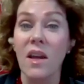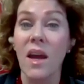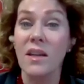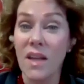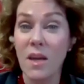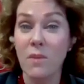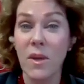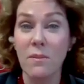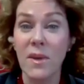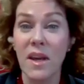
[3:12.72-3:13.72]
and
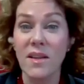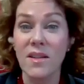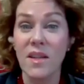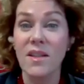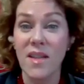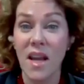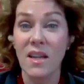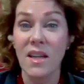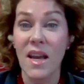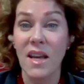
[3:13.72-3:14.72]
KPBS in San
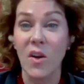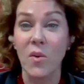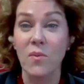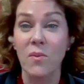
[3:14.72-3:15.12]
Diego.